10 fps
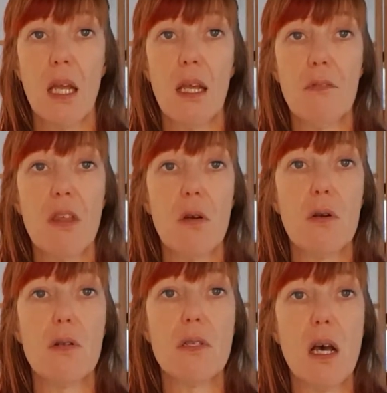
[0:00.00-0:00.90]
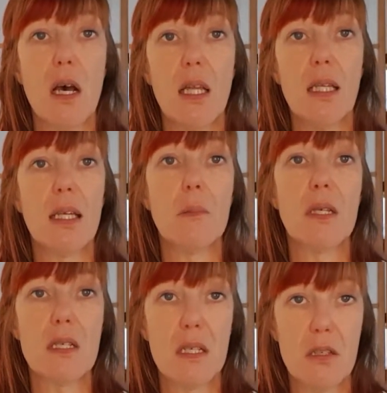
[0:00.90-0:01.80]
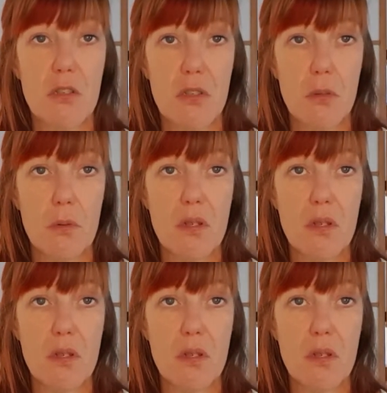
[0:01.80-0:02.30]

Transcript: if there's ligament issues.